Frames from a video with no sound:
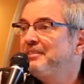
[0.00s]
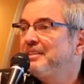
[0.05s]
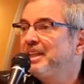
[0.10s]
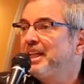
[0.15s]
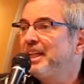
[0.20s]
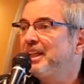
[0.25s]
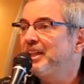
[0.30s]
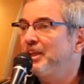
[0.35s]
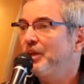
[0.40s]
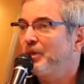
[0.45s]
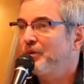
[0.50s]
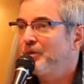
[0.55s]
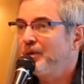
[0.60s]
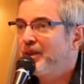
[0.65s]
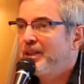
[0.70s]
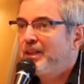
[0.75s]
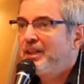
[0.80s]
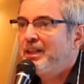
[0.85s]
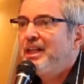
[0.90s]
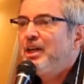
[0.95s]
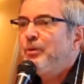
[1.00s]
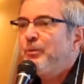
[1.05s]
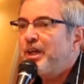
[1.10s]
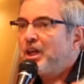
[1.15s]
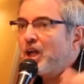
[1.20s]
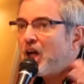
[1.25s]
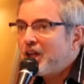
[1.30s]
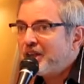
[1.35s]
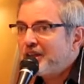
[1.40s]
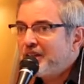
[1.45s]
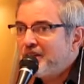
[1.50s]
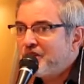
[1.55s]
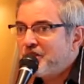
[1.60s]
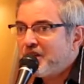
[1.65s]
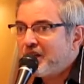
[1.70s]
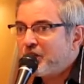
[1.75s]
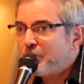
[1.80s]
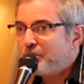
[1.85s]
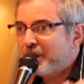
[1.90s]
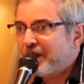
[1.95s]
Thank you. We call it a
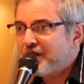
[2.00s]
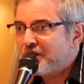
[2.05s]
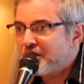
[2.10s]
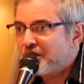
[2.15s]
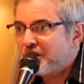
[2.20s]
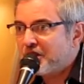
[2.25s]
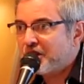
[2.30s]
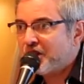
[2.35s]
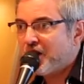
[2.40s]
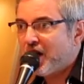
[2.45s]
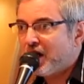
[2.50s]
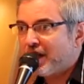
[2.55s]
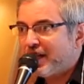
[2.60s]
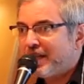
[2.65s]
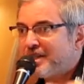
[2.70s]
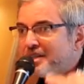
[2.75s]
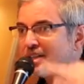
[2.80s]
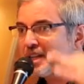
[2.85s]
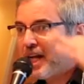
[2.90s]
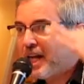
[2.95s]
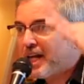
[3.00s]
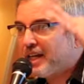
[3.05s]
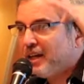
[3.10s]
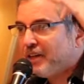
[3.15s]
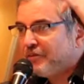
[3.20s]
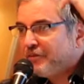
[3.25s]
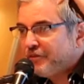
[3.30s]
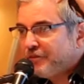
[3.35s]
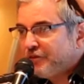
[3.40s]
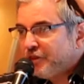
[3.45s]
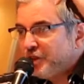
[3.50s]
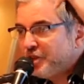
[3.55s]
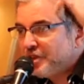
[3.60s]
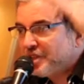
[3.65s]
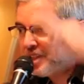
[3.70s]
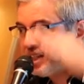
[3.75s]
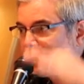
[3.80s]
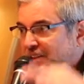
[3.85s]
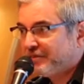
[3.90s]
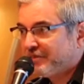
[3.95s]
jingle, but it's a song. It's got a full
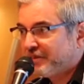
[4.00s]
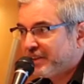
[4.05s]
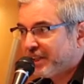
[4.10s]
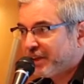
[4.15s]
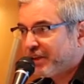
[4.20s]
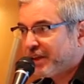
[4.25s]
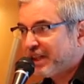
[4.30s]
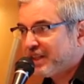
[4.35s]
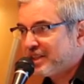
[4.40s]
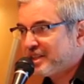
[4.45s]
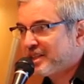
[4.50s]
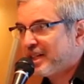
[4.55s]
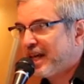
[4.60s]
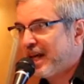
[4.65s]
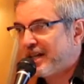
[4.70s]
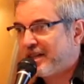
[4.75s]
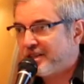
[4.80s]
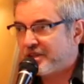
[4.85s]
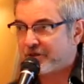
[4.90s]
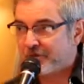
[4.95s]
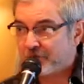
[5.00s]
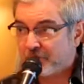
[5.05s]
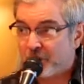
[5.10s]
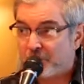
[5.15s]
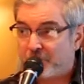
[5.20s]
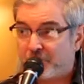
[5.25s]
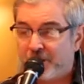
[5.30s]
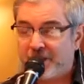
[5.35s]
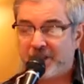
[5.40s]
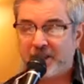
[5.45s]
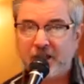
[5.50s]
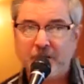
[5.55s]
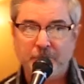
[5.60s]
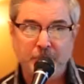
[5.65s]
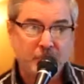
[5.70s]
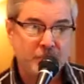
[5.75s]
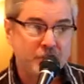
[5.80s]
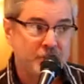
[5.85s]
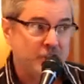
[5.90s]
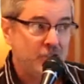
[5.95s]
set of lyrics, and it's a complete
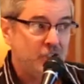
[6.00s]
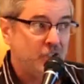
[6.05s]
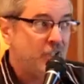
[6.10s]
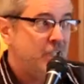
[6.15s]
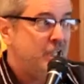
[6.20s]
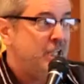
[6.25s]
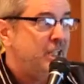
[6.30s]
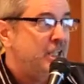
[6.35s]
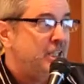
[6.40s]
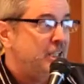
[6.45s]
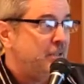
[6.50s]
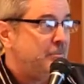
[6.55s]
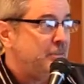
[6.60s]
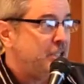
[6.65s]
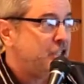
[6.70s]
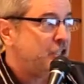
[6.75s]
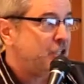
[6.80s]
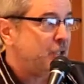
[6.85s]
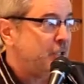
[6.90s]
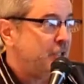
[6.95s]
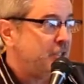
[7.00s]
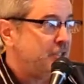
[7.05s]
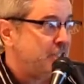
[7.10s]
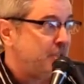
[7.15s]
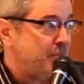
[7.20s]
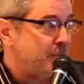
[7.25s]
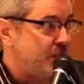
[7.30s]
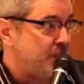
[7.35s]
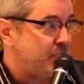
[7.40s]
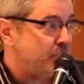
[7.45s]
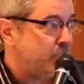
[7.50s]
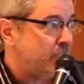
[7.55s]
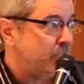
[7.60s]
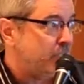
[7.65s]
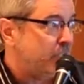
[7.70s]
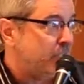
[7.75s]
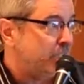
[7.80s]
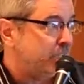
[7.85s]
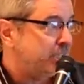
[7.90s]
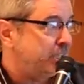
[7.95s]
commercial. Let me show you some of these
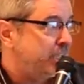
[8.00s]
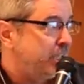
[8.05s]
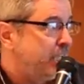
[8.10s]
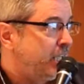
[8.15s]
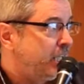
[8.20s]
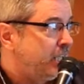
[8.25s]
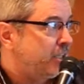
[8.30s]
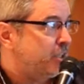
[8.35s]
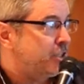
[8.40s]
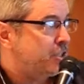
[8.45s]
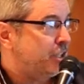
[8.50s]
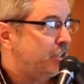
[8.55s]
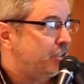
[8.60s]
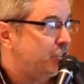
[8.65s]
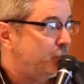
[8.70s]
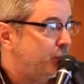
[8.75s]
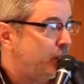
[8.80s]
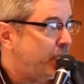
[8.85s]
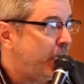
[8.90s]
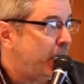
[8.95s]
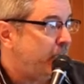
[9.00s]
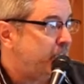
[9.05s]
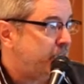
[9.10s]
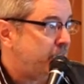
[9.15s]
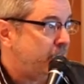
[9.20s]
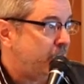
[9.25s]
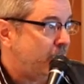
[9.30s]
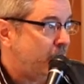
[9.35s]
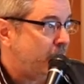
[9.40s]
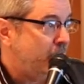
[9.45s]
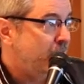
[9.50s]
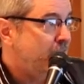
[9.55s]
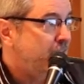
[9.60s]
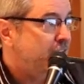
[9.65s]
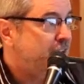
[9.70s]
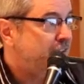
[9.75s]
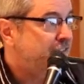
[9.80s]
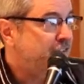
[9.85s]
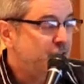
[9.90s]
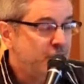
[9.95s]
lyrics. There's our two guys there.
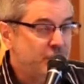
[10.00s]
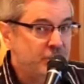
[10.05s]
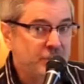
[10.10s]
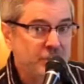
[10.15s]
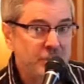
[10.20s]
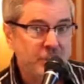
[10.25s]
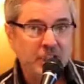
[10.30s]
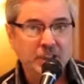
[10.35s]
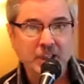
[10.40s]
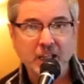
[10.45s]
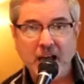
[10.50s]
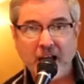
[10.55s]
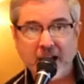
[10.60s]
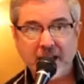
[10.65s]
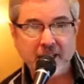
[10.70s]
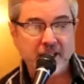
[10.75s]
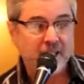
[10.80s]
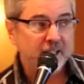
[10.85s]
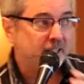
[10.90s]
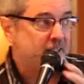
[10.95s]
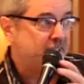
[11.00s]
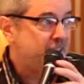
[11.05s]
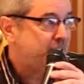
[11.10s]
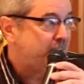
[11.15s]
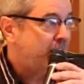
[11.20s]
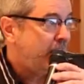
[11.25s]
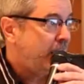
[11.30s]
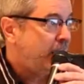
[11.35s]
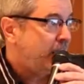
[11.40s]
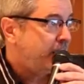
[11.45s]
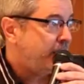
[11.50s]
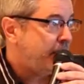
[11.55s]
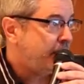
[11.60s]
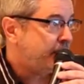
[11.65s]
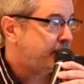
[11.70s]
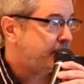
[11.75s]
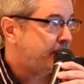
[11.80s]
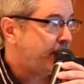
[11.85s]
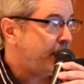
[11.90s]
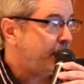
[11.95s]
The first line is, they
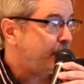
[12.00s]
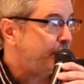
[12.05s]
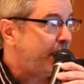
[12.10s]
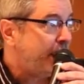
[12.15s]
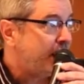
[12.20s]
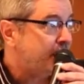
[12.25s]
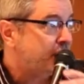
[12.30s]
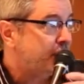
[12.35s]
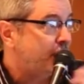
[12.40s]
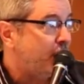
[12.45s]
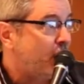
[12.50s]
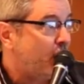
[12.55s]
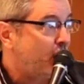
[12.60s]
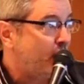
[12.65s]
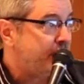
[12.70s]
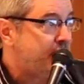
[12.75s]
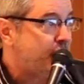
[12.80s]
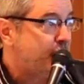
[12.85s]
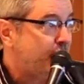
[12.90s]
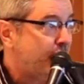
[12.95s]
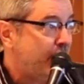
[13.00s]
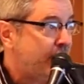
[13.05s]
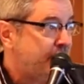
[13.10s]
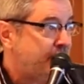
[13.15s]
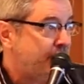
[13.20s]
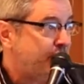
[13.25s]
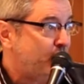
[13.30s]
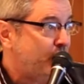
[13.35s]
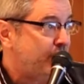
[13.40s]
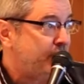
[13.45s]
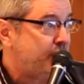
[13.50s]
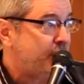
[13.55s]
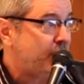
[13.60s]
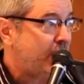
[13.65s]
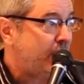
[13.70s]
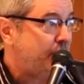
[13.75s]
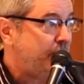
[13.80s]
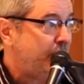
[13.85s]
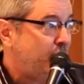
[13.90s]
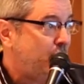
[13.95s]
say a man should always dress for the
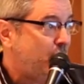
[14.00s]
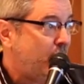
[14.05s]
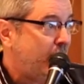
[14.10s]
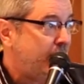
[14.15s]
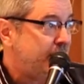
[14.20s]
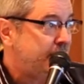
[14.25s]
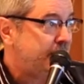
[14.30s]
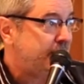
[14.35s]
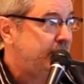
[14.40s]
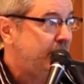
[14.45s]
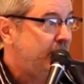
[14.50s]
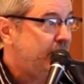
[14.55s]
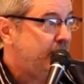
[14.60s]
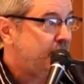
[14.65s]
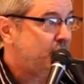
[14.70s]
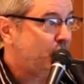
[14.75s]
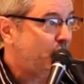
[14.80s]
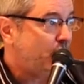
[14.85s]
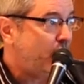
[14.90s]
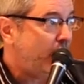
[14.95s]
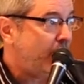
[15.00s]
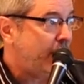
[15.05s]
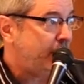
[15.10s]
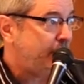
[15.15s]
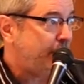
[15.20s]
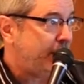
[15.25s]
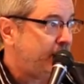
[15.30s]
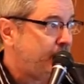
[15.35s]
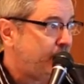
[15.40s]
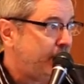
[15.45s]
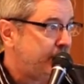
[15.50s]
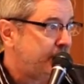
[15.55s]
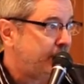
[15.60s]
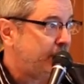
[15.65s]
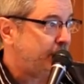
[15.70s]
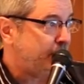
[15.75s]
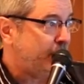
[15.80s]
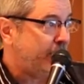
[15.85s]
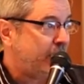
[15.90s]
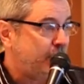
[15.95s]
job he wants, so why am I dressed
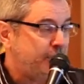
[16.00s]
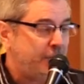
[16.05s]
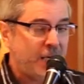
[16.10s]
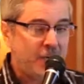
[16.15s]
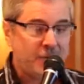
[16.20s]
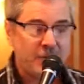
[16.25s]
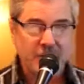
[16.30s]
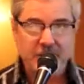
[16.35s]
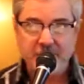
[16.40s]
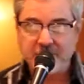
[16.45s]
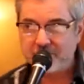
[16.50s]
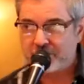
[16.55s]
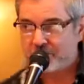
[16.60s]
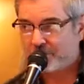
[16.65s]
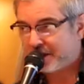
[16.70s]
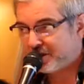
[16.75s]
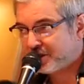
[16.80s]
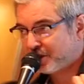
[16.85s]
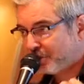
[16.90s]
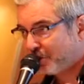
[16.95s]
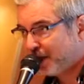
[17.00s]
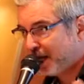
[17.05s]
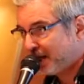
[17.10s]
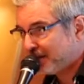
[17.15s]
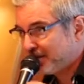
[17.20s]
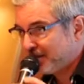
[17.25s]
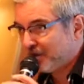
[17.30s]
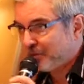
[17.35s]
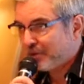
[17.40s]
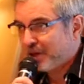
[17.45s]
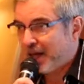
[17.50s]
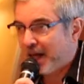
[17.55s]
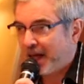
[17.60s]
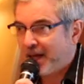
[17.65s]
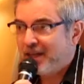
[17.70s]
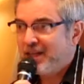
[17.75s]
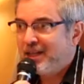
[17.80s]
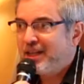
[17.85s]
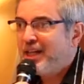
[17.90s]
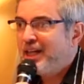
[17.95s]
up like a pirate in this restaurant? Okay.
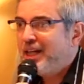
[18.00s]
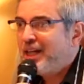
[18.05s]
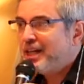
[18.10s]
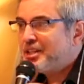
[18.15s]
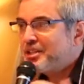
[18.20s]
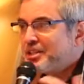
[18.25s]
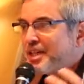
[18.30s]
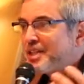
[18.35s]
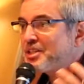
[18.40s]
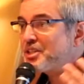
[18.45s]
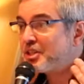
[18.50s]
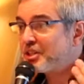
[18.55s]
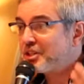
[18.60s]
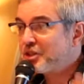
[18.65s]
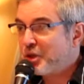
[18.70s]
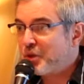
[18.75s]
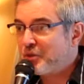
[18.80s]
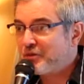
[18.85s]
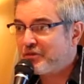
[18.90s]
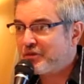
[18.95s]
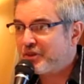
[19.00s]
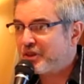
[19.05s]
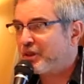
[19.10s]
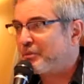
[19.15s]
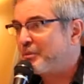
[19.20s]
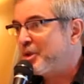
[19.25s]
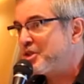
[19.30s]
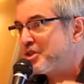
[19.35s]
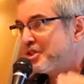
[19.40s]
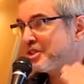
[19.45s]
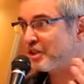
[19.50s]
It sets the tone for the commercial.